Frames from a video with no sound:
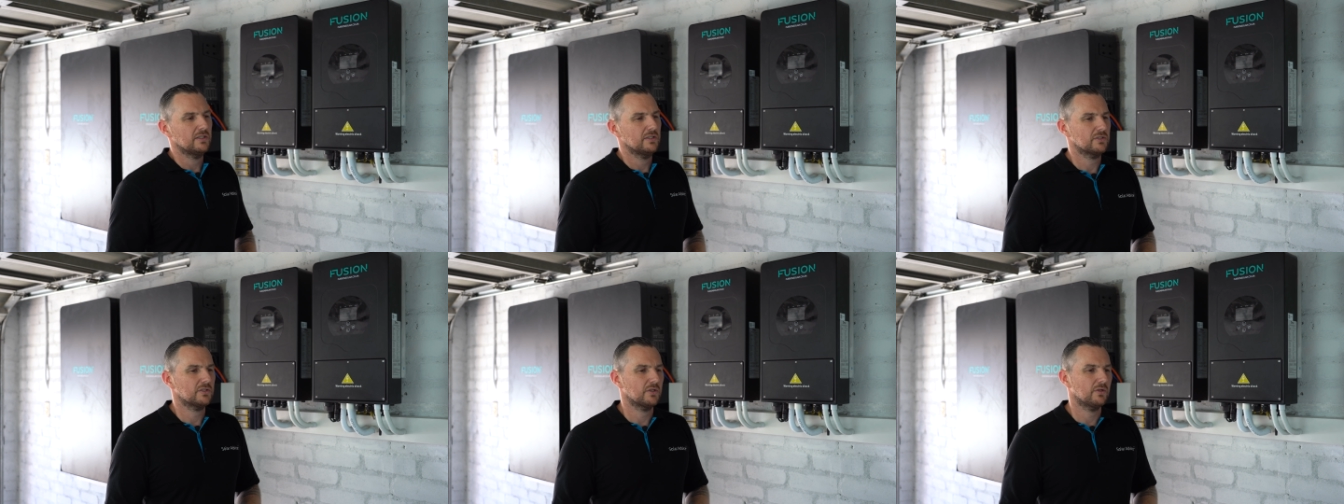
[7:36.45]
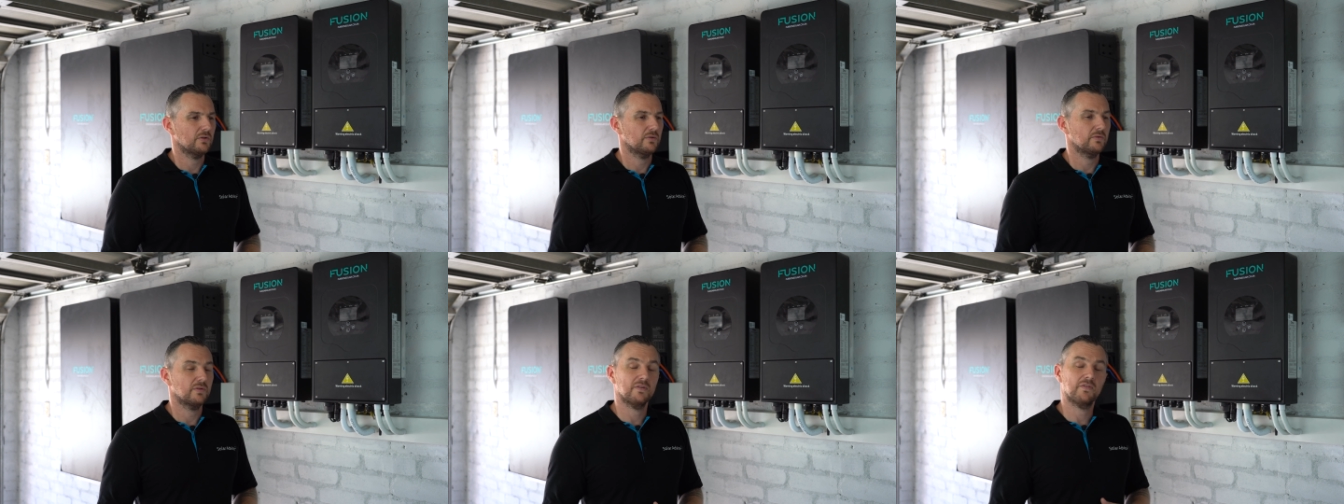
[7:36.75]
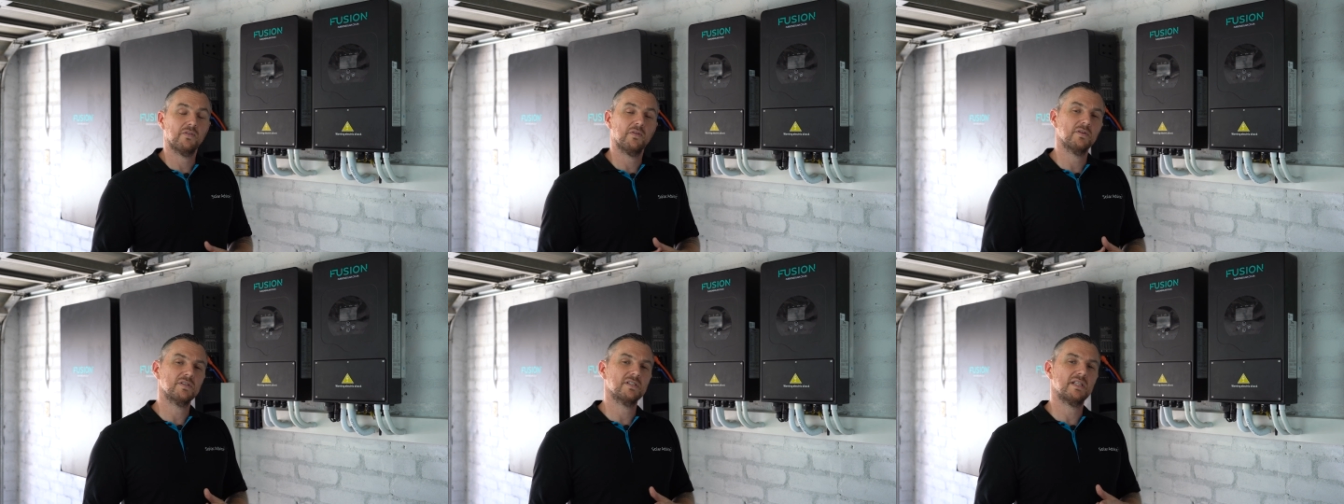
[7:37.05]
So the
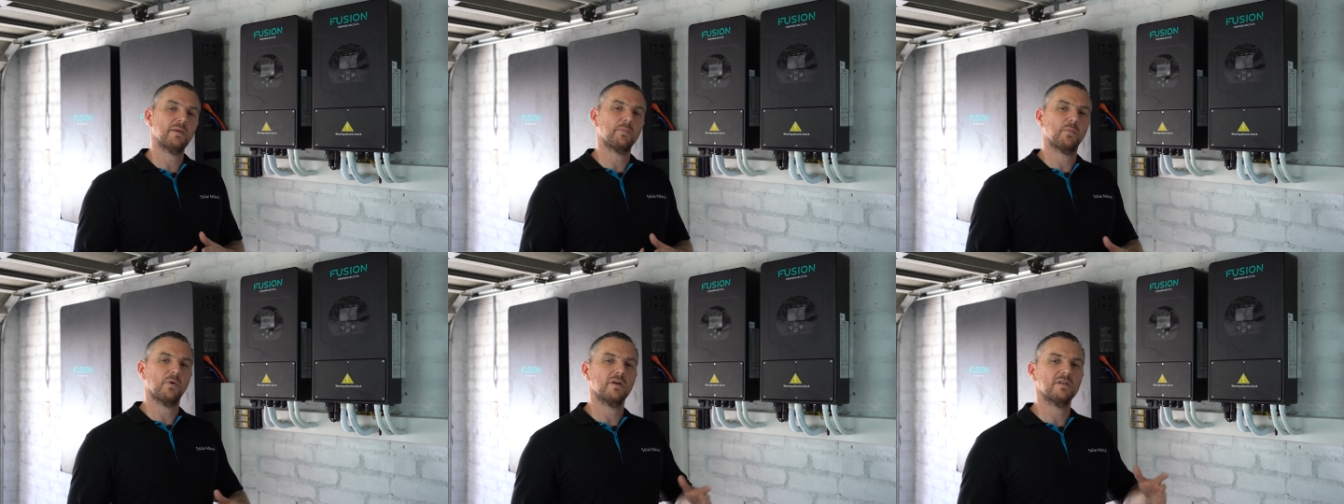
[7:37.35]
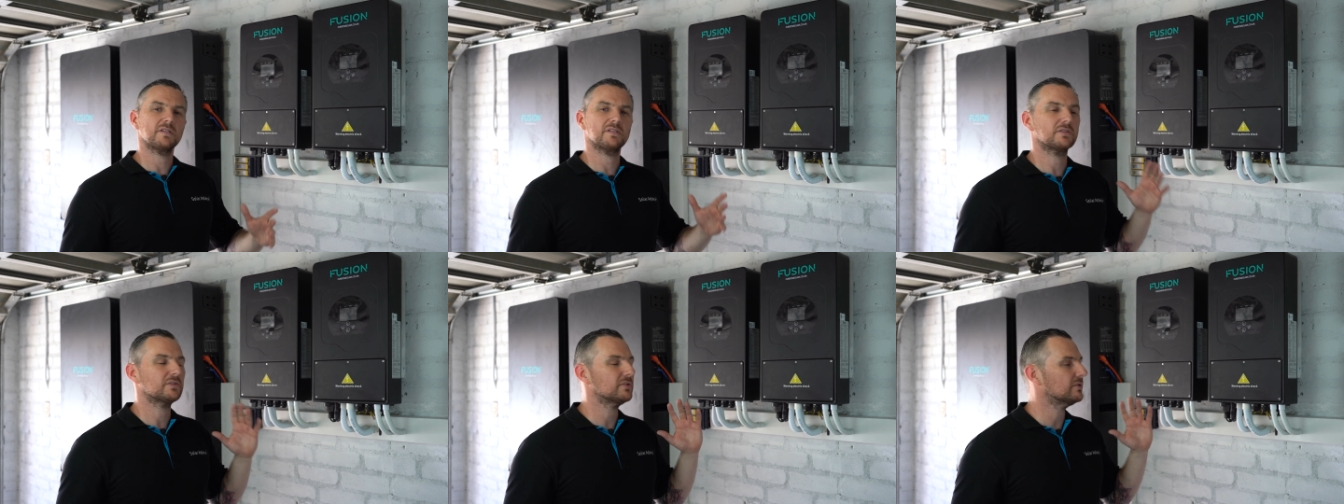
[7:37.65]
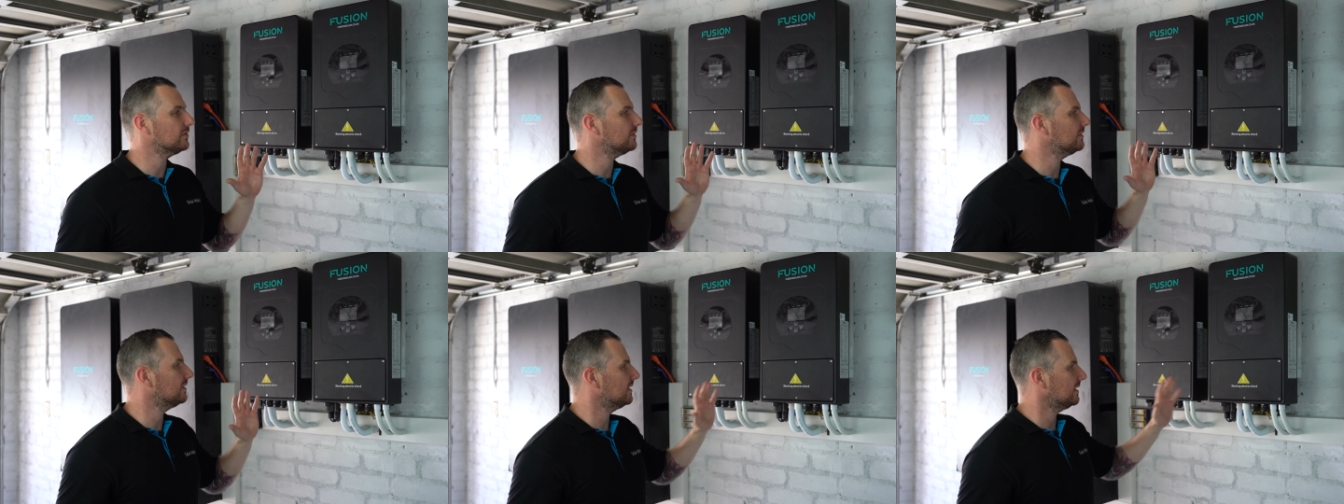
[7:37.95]
first step was
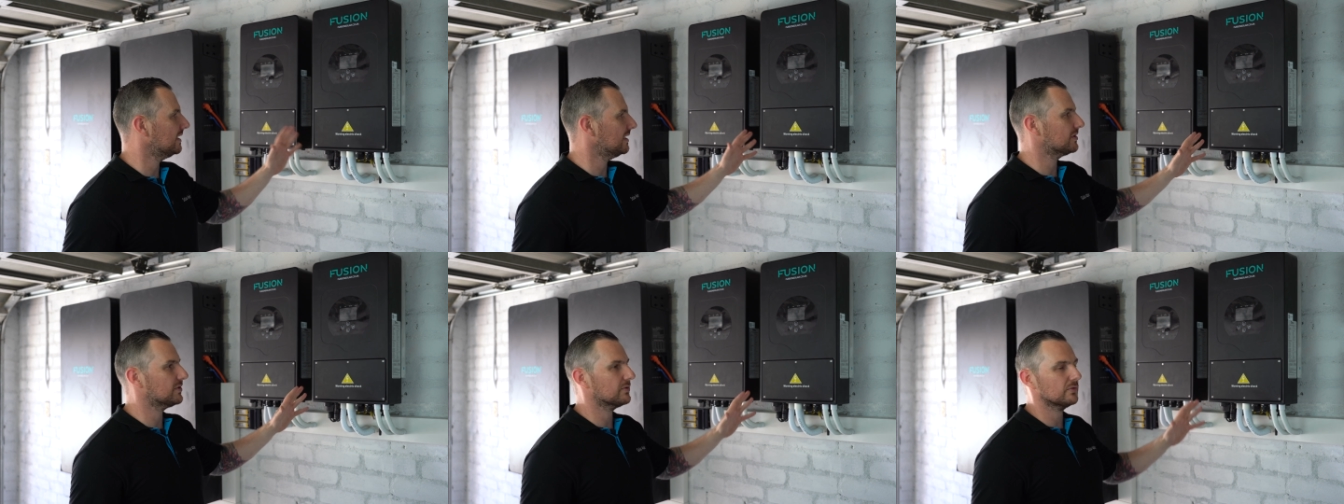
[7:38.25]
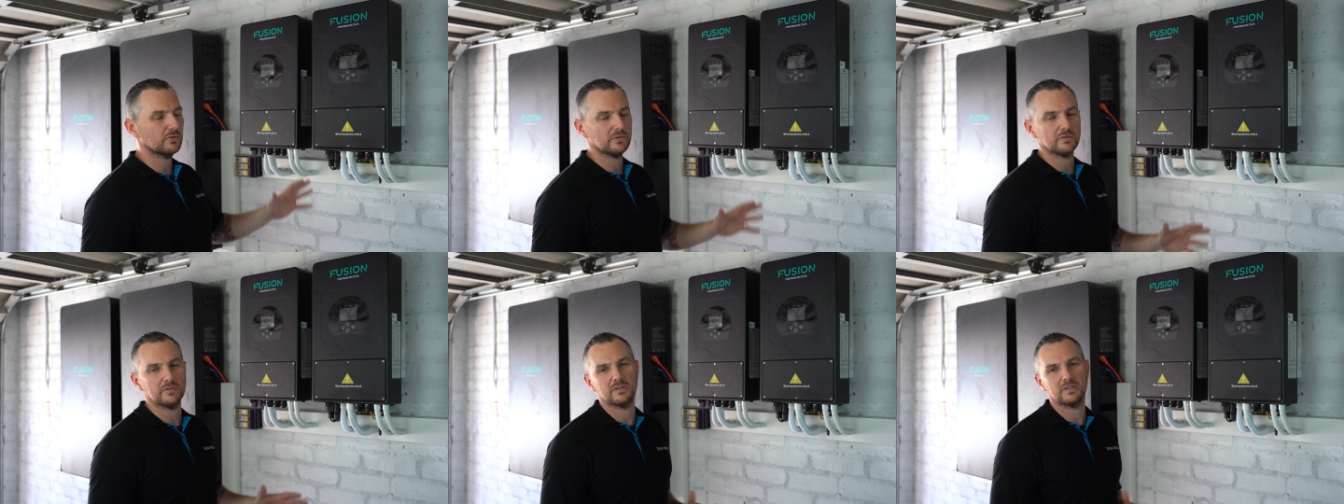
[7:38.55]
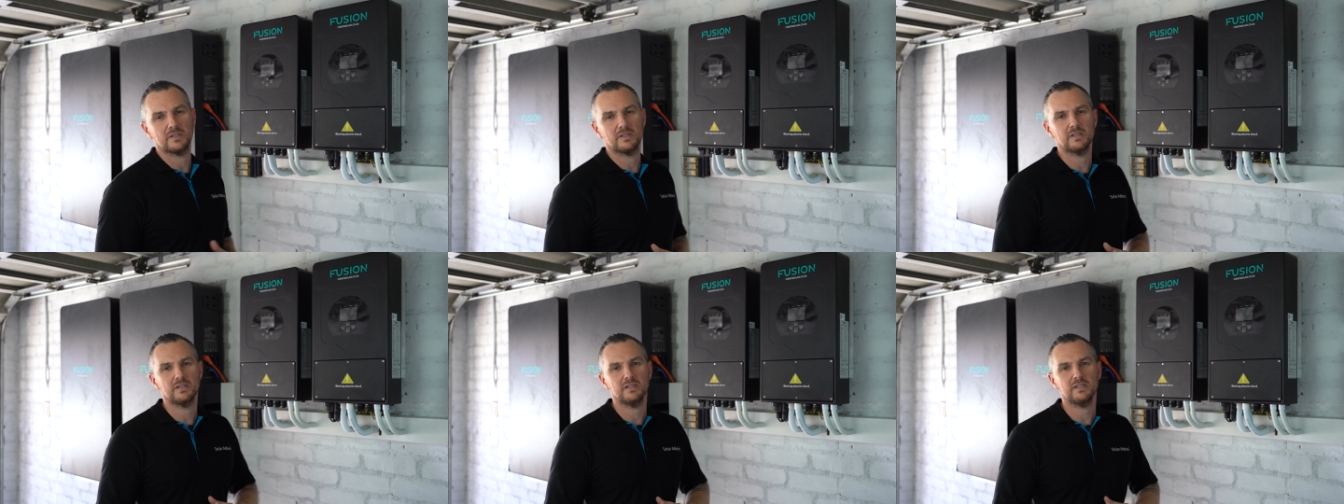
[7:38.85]
to install
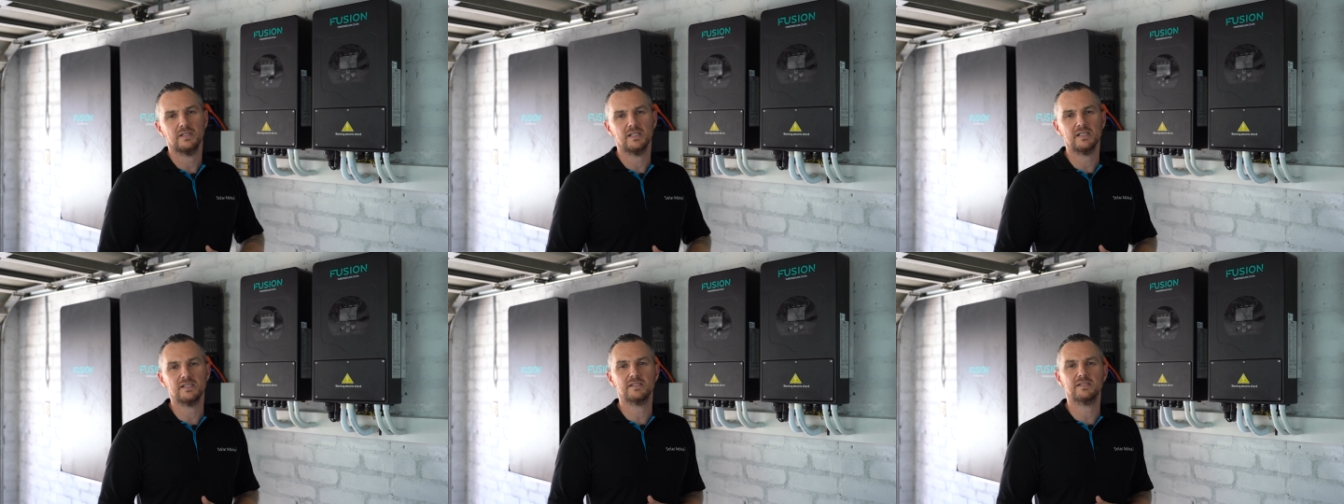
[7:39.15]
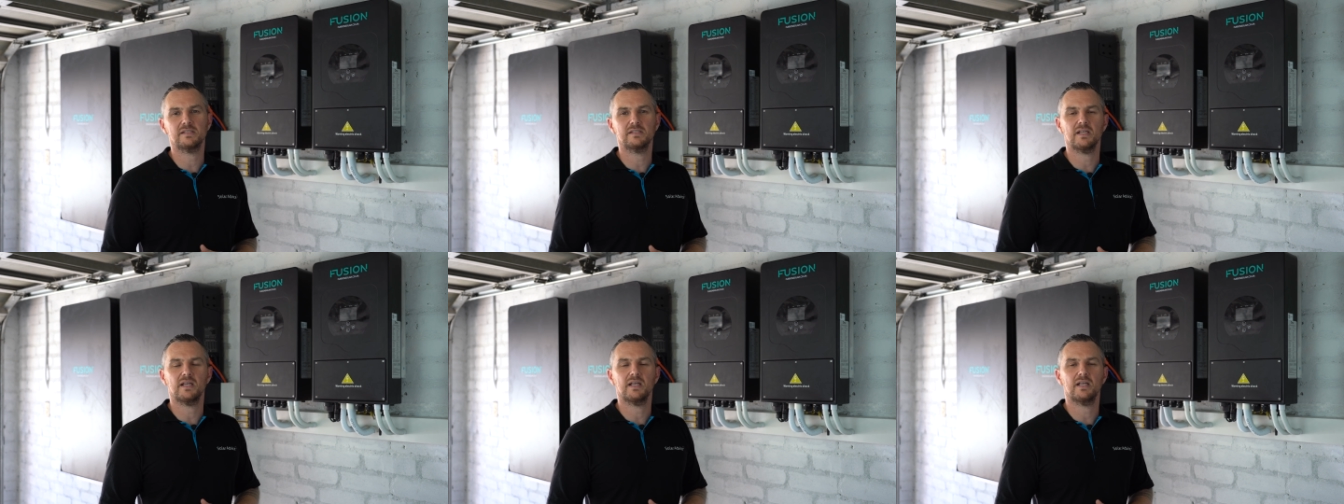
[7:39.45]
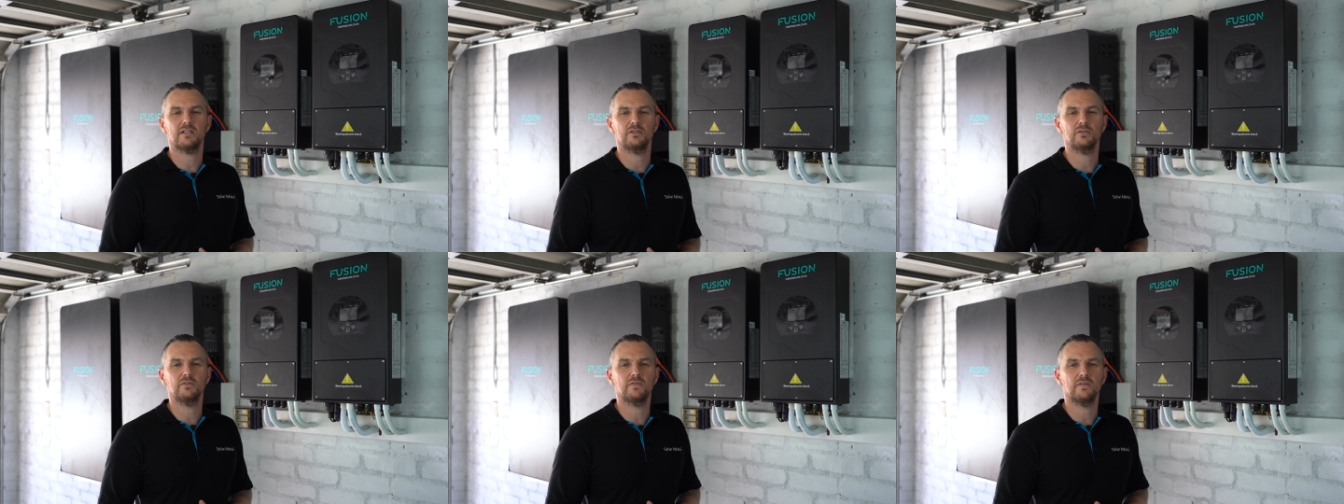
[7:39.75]
this
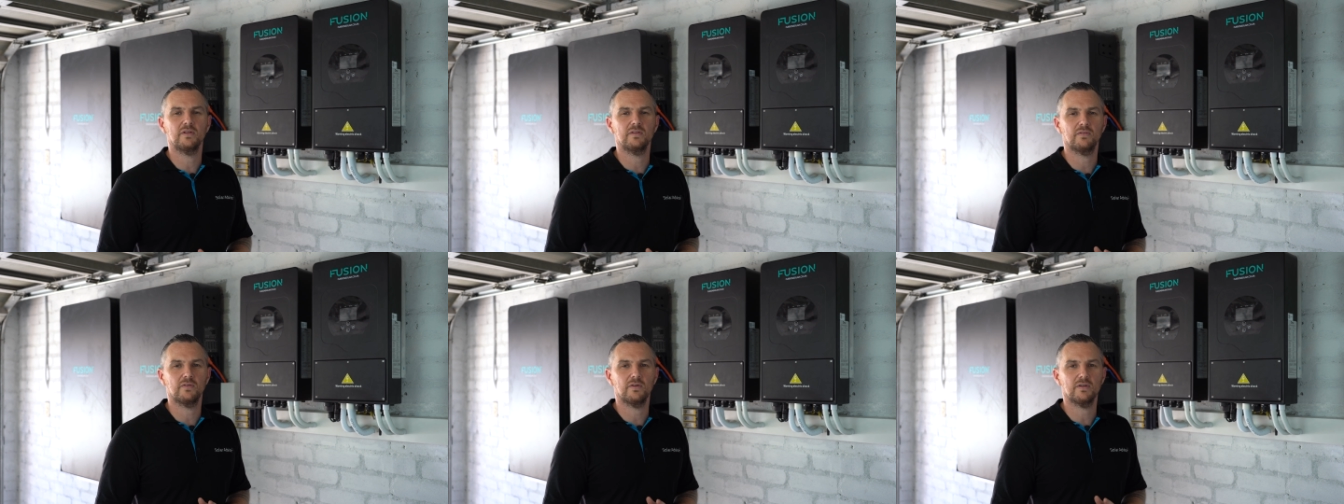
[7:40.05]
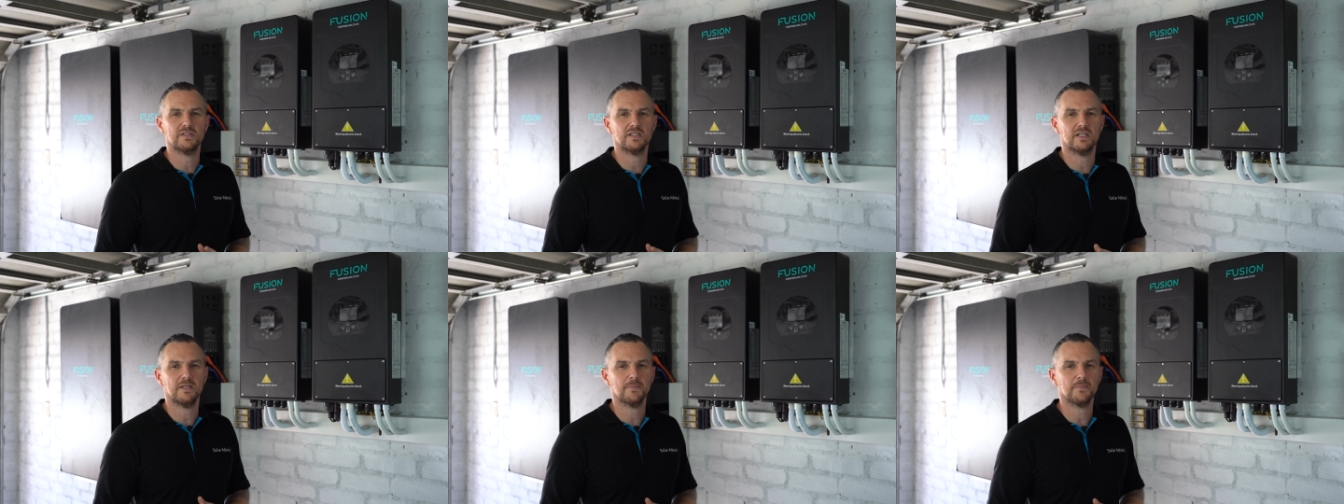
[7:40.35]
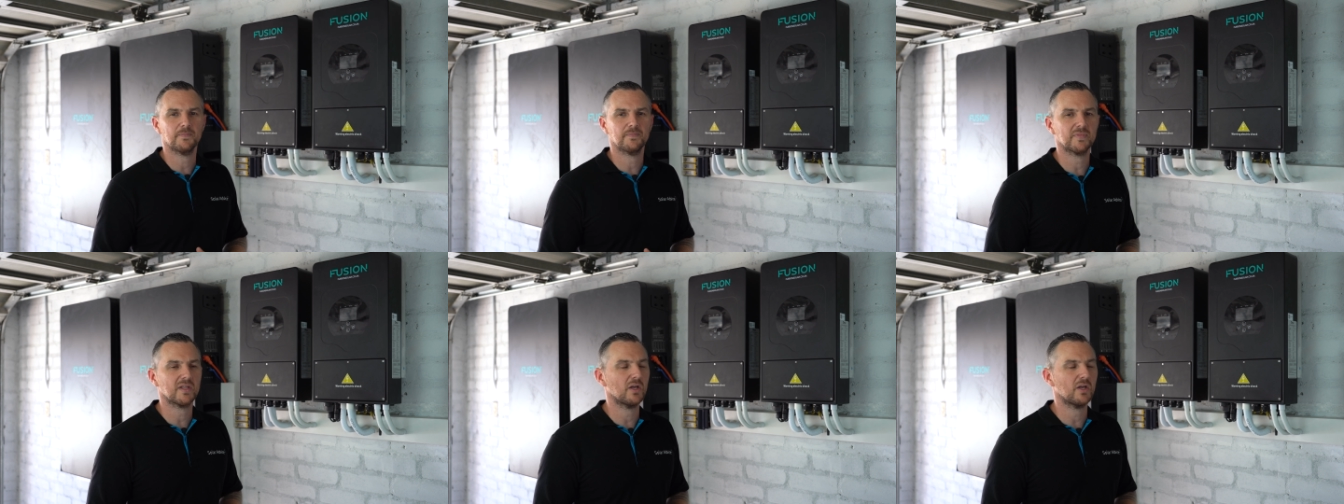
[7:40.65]
uh, new inverter.